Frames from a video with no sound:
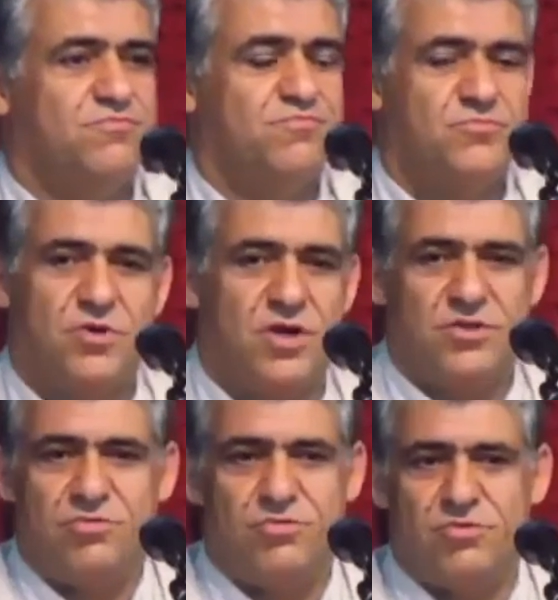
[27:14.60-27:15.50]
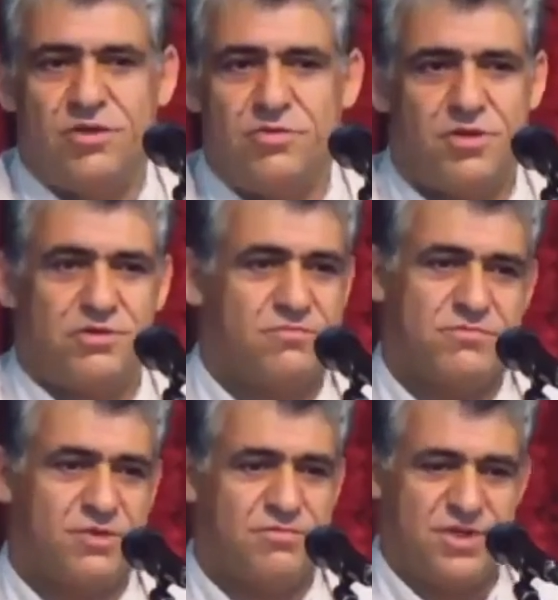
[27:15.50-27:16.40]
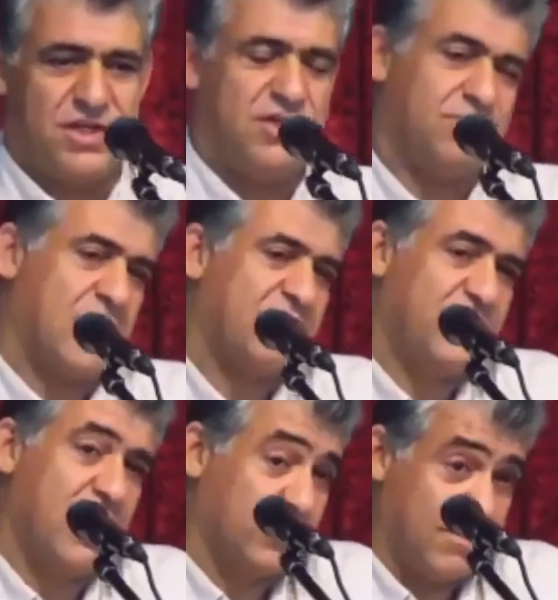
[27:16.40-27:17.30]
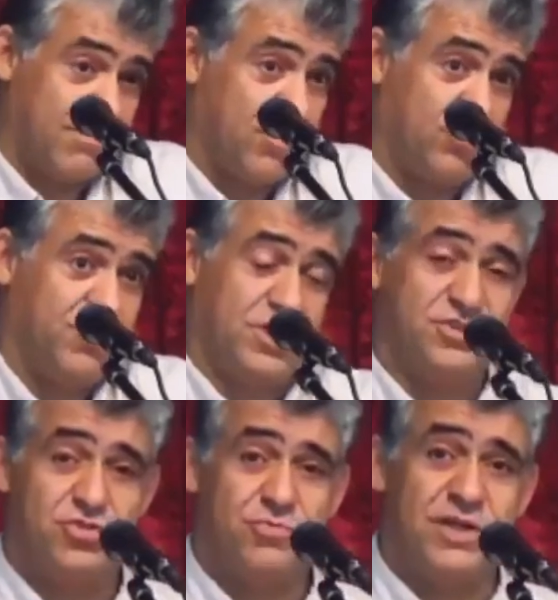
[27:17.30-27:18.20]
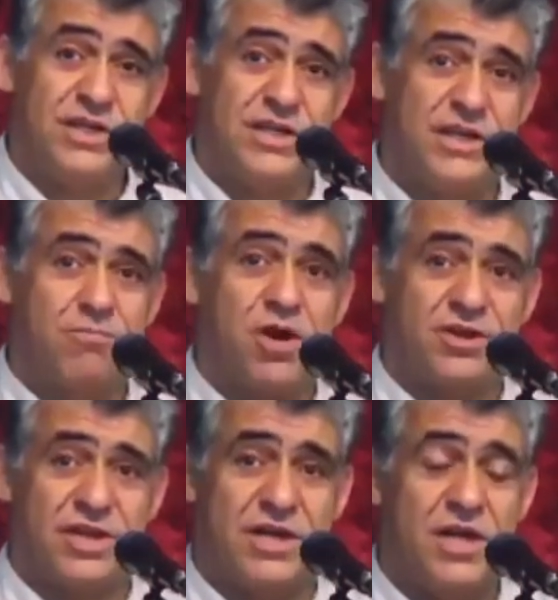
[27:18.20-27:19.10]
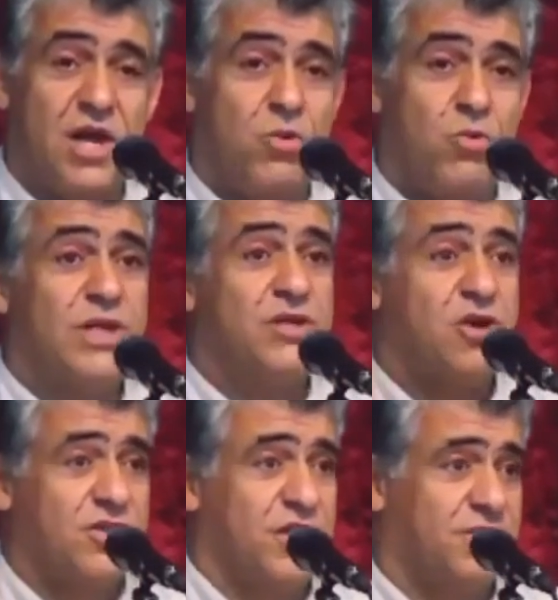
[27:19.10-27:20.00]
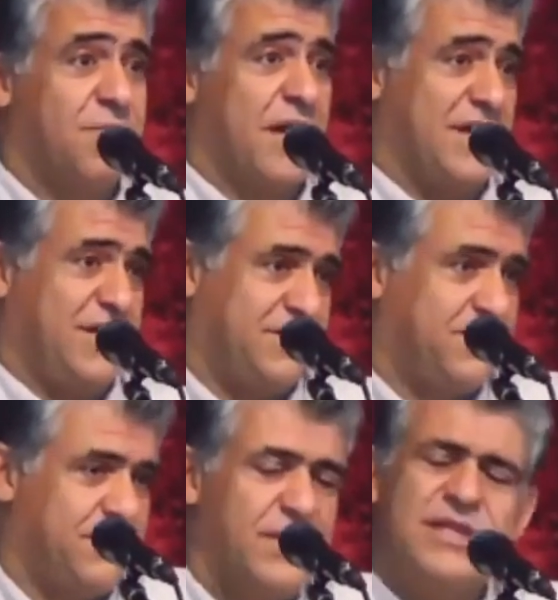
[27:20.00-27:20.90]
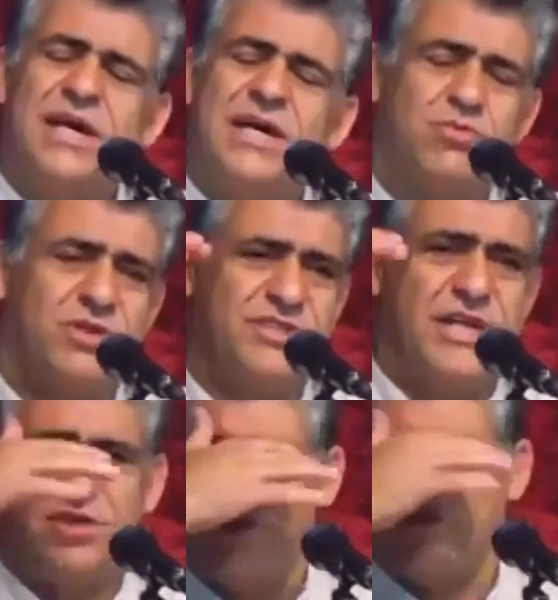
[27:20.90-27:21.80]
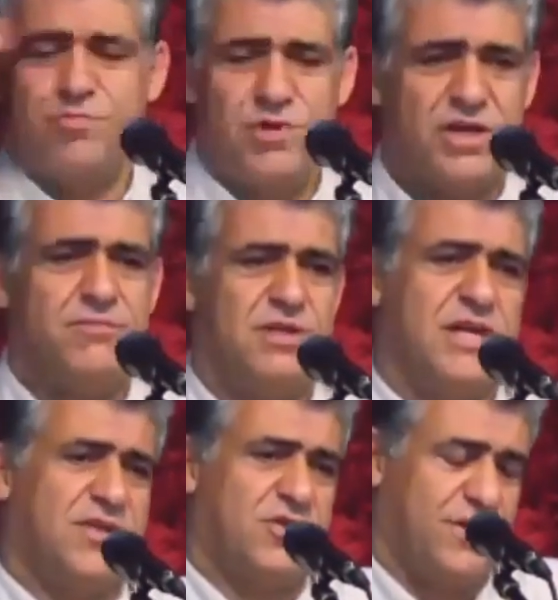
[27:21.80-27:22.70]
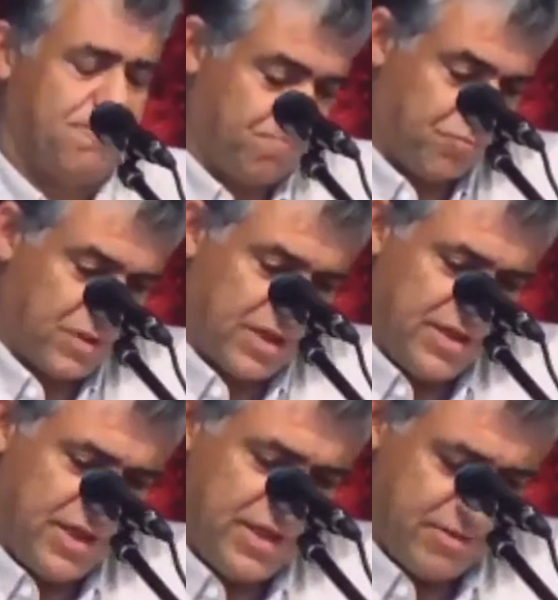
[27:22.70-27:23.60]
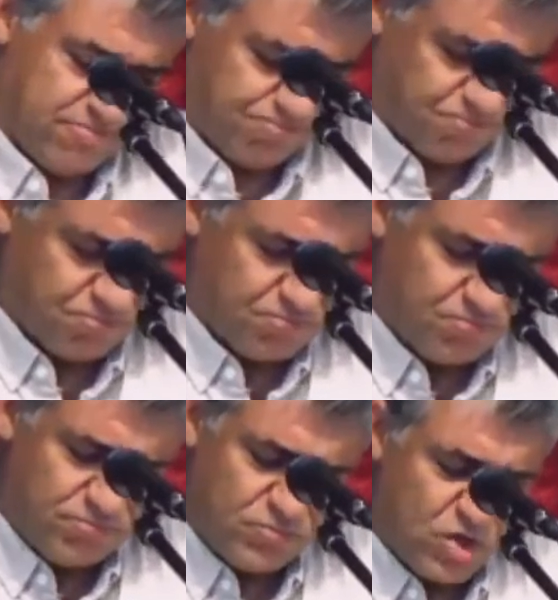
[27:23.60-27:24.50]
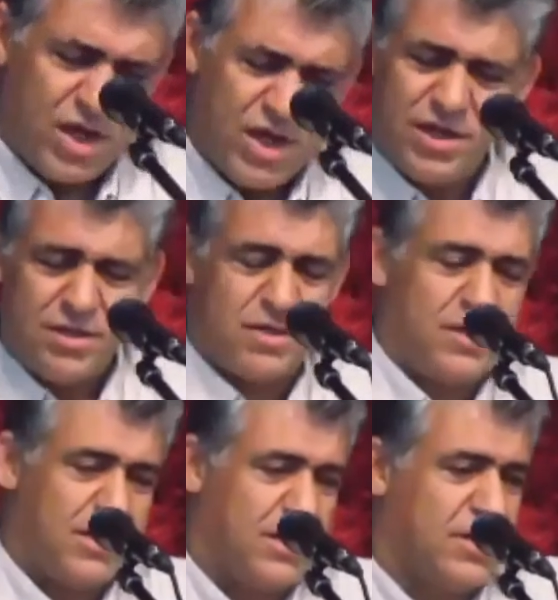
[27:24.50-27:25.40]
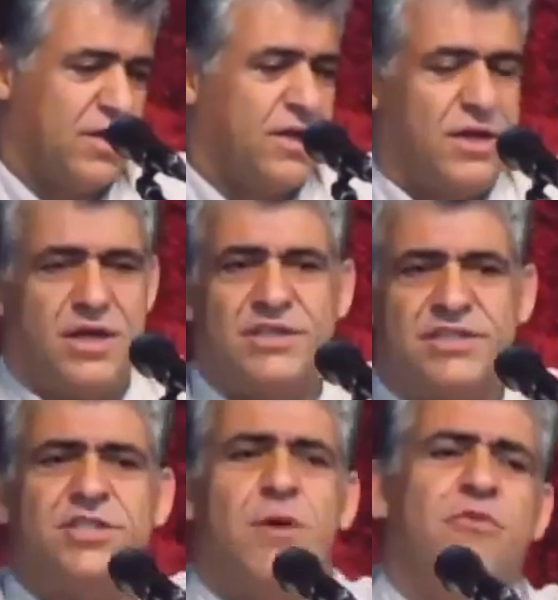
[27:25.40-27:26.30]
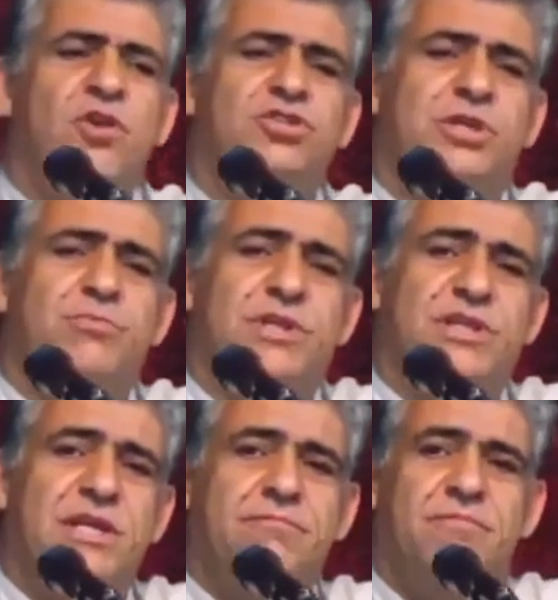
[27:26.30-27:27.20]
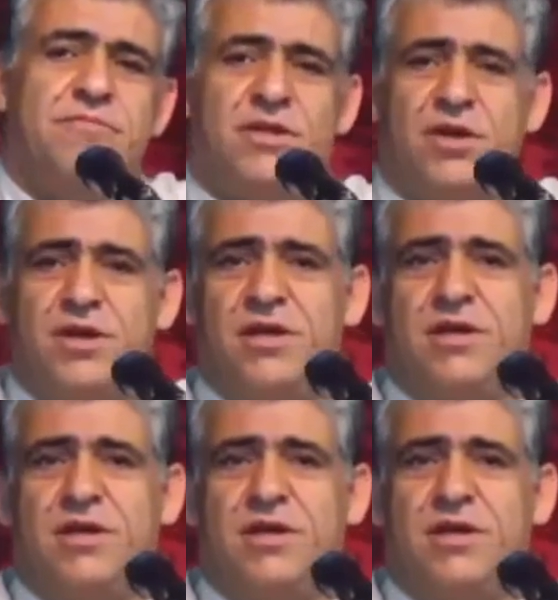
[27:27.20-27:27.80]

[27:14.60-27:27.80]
I, I, uh, I really have a doubt about you because you're bringing a partner when God get married. That was Satan to blind me that time. Then I stopped fellowship with them. Then I